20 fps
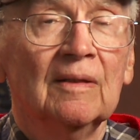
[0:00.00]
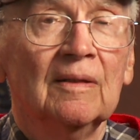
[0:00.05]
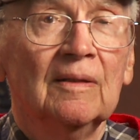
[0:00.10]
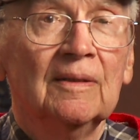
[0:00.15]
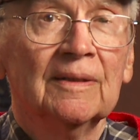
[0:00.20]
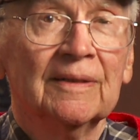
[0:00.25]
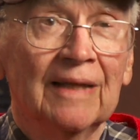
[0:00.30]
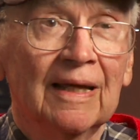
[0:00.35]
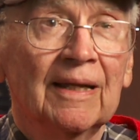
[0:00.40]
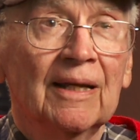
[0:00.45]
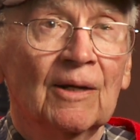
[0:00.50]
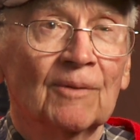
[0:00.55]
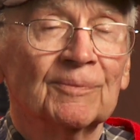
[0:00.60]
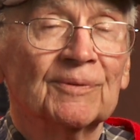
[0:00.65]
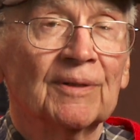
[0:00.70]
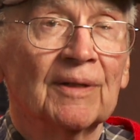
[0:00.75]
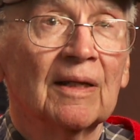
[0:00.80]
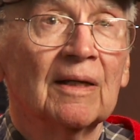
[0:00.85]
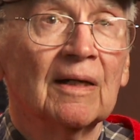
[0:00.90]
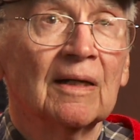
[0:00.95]
And that helped
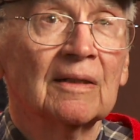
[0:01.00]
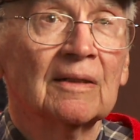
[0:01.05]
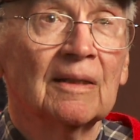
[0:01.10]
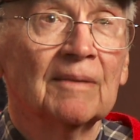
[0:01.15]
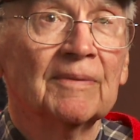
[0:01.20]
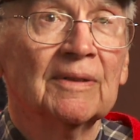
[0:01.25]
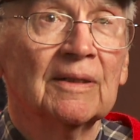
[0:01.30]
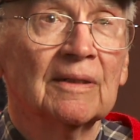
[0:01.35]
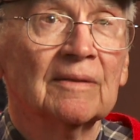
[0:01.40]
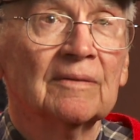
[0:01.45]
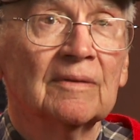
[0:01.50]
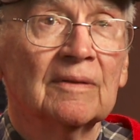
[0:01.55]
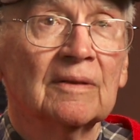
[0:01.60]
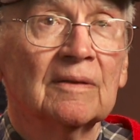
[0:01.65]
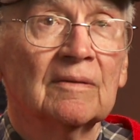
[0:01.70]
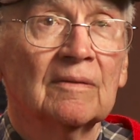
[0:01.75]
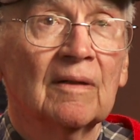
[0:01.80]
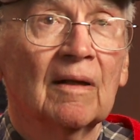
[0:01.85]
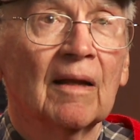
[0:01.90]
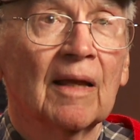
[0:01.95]
a lot. I mean,
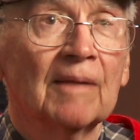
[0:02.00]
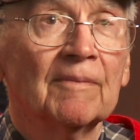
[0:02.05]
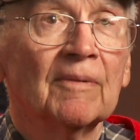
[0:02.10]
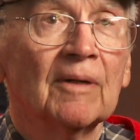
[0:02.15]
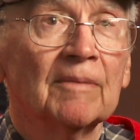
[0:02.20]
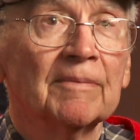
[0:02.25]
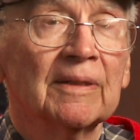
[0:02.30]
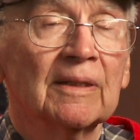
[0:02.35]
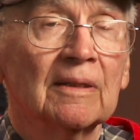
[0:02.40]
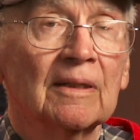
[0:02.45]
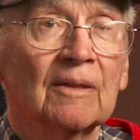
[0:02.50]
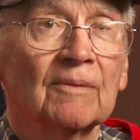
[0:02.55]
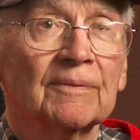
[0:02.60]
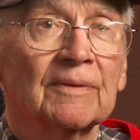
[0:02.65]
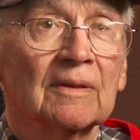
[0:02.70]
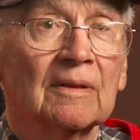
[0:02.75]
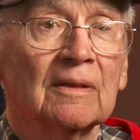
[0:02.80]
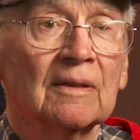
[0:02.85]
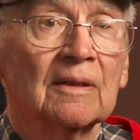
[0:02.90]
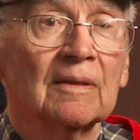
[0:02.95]
the glide bombing helped
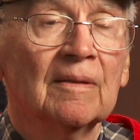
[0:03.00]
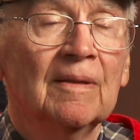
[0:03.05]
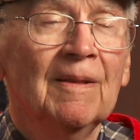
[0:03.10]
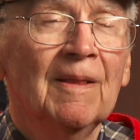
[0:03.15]
a lot.